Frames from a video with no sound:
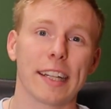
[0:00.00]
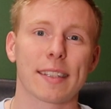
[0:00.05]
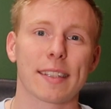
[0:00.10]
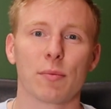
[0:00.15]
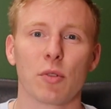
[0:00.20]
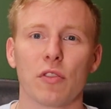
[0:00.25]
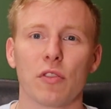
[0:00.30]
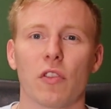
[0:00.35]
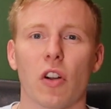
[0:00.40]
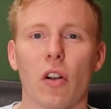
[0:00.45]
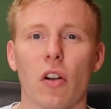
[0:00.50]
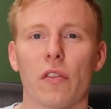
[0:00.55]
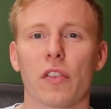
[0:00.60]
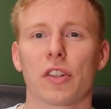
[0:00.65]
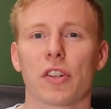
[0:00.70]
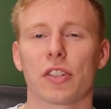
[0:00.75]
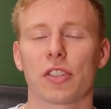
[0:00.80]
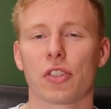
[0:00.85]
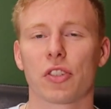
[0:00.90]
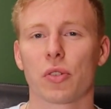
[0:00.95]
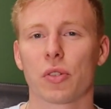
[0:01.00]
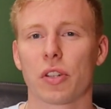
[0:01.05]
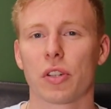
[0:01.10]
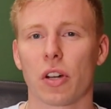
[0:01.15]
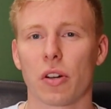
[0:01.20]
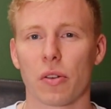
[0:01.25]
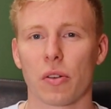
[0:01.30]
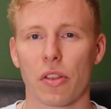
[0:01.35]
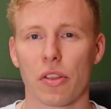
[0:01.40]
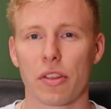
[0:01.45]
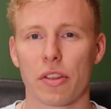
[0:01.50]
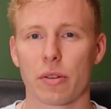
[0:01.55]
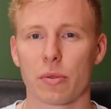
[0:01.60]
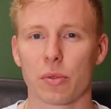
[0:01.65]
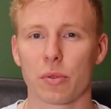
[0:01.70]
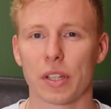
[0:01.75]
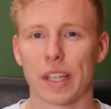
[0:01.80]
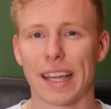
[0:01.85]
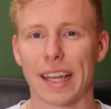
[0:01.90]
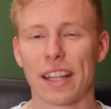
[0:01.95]
let's move over to go
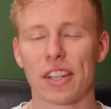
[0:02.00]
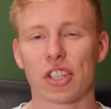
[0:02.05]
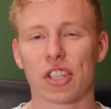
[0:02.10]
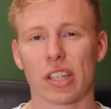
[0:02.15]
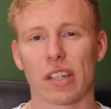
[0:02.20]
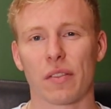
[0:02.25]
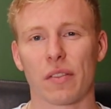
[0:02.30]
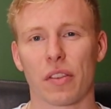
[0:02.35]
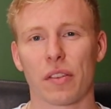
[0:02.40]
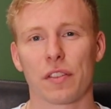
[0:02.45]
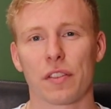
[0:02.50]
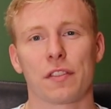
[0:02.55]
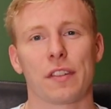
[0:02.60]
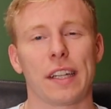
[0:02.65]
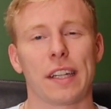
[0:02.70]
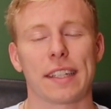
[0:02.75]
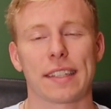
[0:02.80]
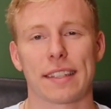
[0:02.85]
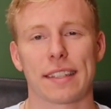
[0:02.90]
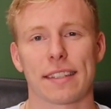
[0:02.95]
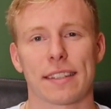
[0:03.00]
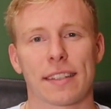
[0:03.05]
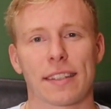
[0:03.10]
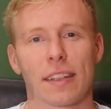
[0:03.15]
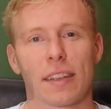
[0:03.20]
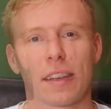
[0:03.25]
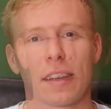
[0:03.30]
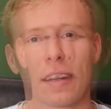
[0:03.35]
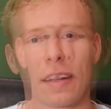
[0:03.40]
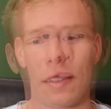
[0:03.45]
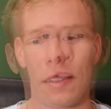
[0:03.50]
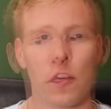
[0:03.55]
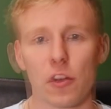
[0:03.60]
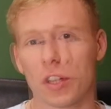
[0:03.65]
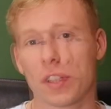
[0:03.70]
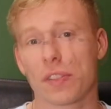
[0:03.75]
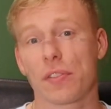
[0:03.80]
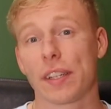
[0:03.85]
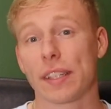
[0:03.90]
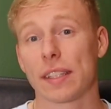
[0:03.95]
through each of the phases
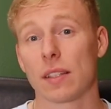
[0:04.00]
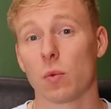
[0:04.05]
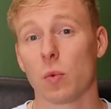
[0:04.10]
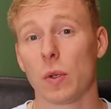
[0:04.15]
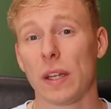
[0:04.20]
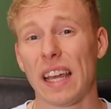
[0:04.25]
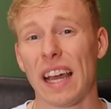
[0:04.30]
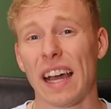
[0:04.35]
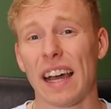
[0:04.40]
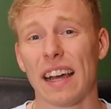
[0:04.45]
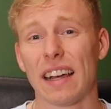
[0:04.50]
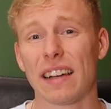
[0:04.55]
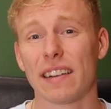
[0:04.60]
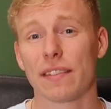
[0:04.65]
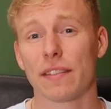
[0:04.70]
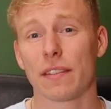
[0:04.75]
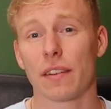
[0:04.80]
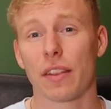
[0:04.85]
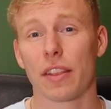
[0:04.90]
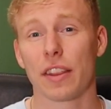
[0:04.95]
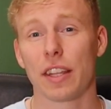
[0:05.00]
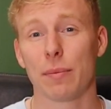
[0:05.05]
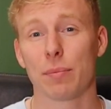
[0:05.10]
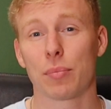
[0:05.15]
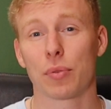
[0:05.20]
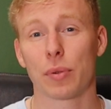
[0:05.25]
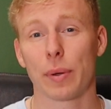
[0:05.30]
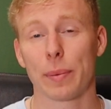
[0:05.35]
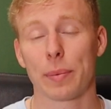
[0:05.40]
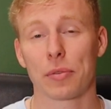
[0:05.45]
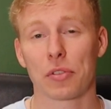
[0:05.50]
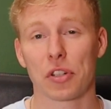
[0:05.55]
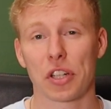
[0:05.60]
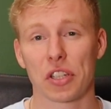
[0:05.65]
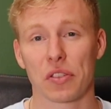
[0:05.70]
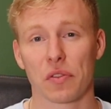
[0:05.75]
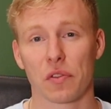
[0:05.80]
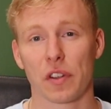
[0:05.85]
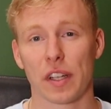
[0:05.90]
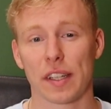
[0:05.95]
first phase, we have the
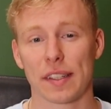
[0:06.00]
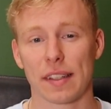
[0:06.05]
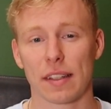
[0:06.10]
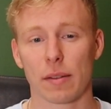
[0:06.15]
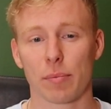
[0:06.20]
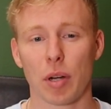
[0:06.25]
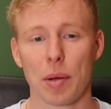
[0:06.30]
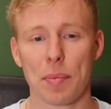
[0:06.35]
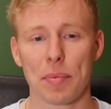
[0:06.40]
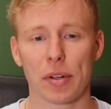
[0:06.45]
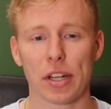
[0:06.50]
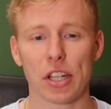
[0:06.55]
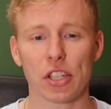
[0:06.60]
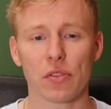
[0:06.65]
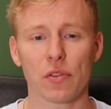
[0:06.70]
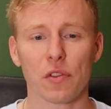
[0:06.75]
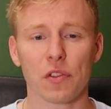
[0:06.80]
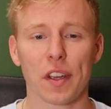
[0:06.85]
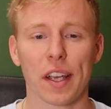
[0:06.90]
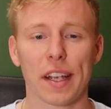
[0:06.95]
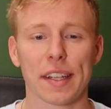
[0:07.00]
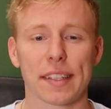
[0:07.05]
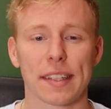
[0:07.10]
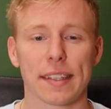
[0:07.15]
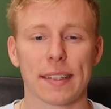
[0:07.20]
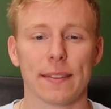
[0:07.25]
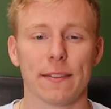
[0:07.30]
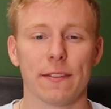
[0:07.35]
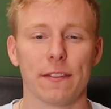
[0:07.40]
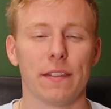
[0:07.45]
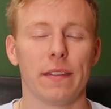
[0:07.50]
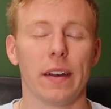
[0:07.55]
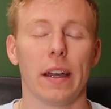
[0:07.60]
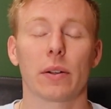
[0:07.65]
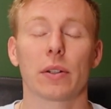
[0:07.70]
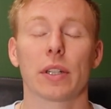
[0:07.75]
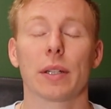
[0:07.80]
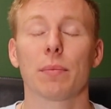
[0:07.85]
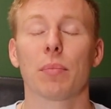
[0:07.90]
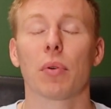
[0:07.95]
preparation phase. And the preparation phase is
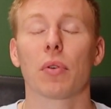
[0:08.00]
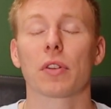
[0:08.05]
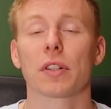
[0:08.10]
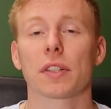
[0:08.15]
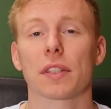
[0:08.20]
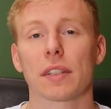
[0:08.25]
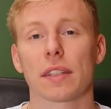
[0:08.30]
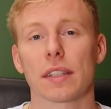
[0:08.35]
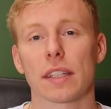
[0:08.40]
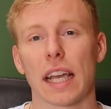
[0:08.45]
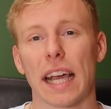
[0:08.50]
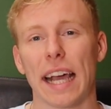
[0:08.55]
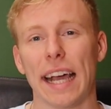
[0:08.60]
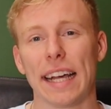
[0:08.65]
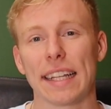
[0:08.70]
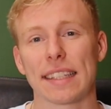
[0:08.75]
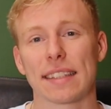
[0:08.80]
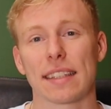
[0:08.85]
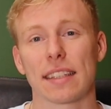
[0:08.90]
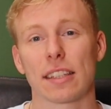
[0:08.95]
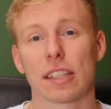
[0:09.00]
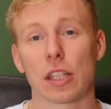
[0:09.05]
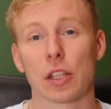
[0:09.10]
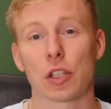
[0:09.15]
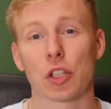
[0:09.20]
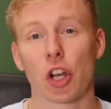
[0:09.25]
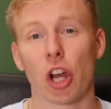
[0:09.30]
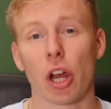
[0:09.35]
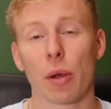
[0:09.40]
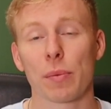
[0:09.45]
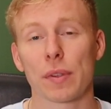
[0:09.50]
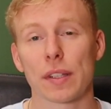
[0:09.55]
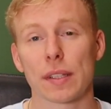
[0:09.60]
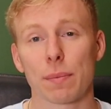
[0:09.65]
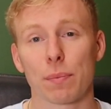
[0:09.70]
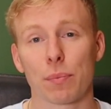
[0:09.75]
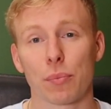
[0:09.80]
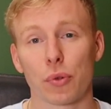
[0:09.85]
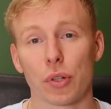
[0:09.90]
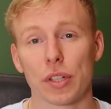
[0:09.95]
very important as it determines
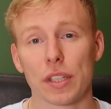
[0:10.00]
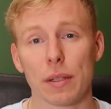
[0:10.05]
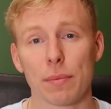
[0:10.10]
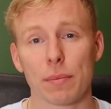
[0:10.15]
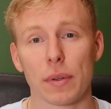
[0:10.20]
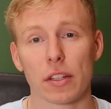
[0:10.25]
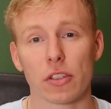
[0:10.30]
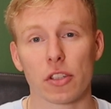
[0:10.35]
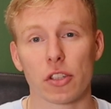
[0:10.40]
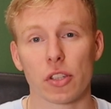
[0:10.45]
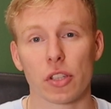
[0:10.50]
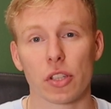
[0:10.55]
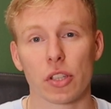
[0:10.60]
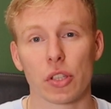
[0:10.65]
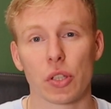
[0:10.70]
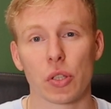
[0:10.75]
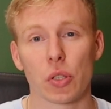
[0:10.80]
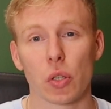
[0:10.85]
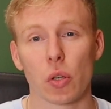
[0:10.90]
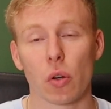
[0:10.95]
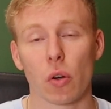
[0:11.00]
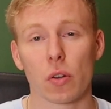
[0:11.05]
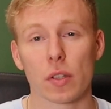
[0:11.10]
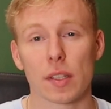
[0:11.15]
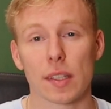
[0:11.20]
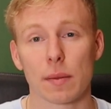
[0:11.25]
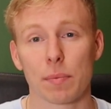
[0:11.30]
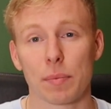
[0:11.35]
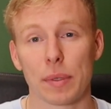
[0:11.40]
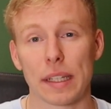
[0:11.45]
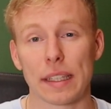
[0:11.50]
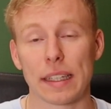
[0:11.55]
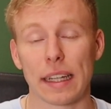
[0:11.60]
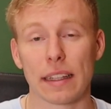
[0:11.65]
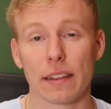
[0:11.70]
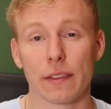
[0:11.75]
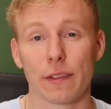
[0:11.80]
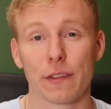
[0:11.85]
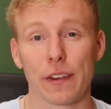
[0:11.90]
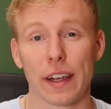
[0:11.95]
pretty much your speed and
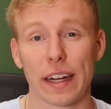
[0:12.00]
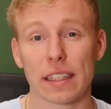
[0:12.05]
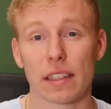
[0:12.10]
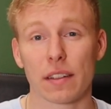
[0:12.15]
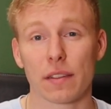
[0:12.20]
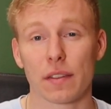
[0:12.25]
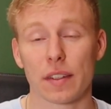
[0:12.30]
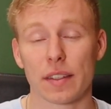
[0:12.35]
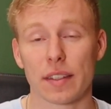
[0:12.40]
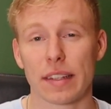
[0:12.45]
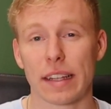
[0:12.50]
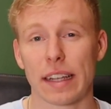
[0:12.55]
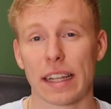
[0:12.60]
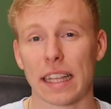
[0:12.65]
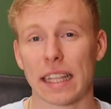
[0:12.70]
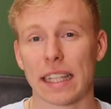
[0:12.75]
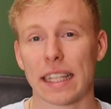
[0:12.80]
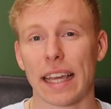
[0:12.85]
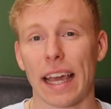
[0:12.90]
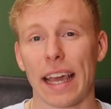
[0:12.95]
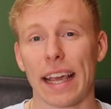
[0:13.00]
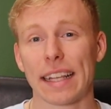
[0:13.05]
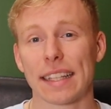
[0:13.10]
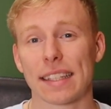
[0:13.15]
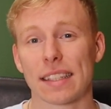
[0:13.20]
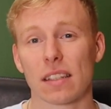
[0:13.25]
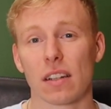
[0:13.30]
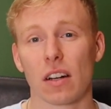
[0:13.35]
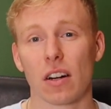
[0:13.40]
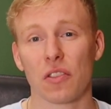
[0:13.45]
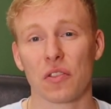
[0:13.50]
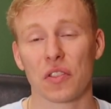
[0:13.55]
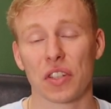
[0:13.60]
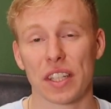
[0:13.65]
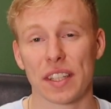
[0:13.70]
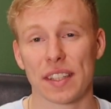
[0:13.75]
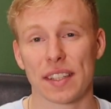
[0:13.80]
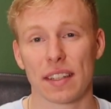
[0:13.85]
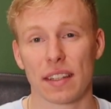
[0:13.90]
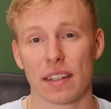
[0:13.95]
effectiveness in case of an
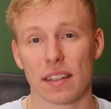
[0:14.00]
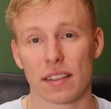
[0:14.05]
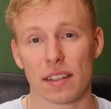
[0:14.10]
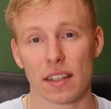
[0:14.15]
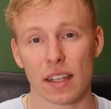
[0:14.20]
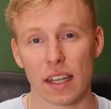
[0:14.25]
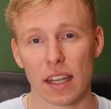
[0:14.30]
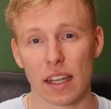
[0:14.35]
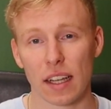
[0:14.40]
incident.